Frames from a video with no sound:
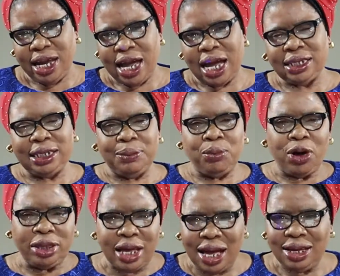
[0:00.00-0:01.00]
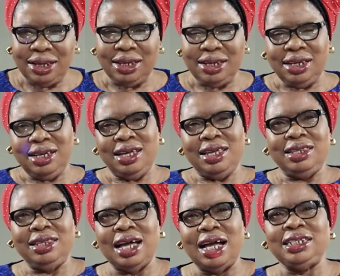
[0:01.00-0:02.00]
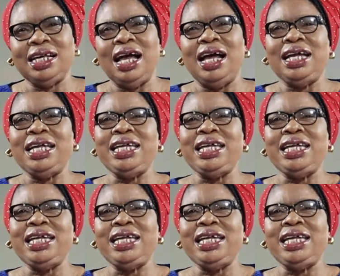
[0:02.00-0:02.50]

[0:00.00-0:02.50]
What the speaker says: as a mother, that